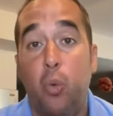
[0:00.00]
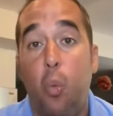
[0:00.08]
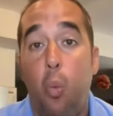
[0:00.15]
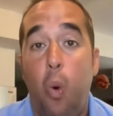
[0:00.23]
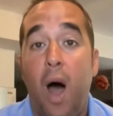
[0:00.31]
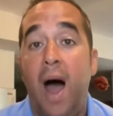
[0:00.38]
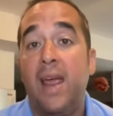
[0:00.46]

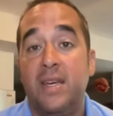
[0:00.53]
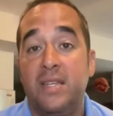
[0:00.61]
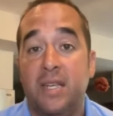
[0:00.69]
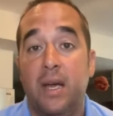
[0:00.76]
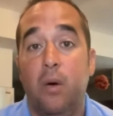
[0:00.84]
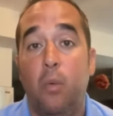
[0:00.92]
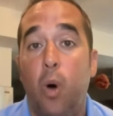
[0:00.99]
Why is it?
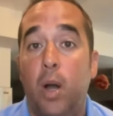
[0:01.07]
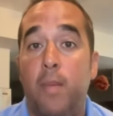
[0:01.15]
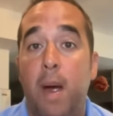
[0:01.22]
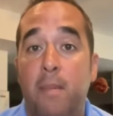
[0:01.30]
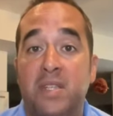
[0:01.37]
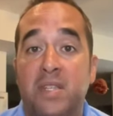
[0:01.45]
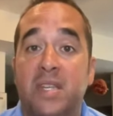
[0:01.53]
What am I
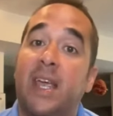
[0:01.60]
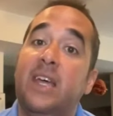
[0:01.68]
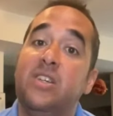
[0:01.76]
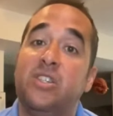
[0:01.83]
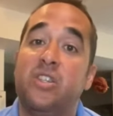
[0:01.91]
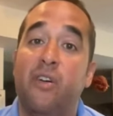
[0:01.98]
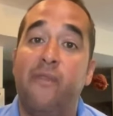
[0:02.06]
missing? Is
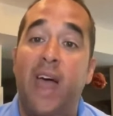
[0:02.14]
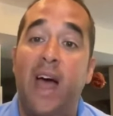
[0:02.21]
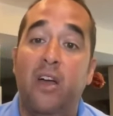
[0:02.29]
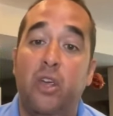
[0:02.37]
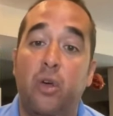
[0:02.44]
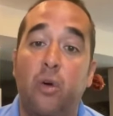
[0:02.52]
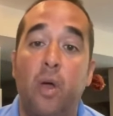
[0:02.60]
there
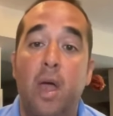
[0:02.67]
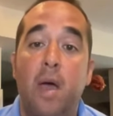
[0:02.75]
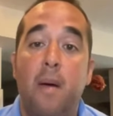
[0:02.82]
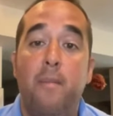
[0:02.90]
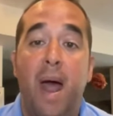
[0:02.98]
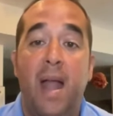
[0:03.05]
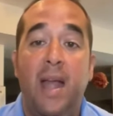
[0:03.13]
value
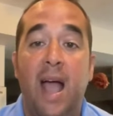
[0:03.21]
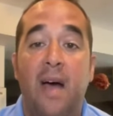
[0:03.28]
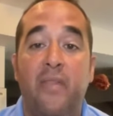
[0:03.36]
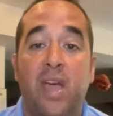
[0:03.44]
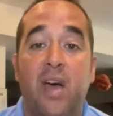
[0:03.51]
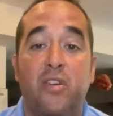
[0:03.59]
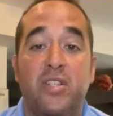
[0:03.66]
betting on the
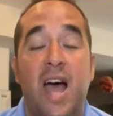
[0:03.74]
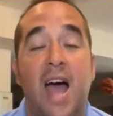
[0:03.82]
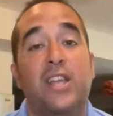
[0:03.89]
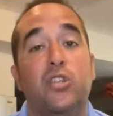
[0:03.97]
other side?